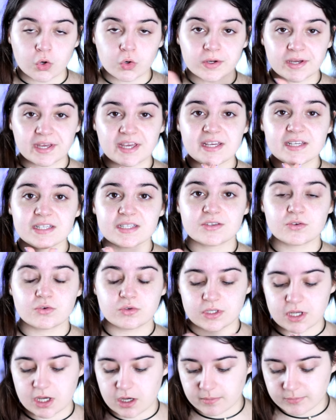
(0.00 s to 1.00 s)
Okay, so
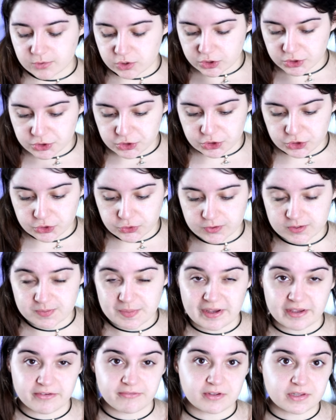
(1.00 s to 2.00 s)
now I'm going to use
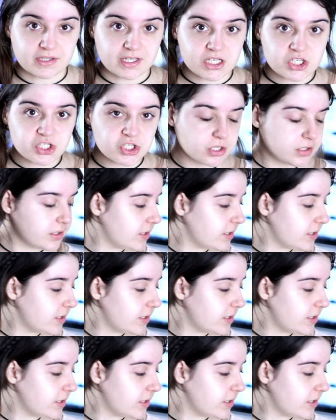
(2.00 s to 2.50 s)
my foundation,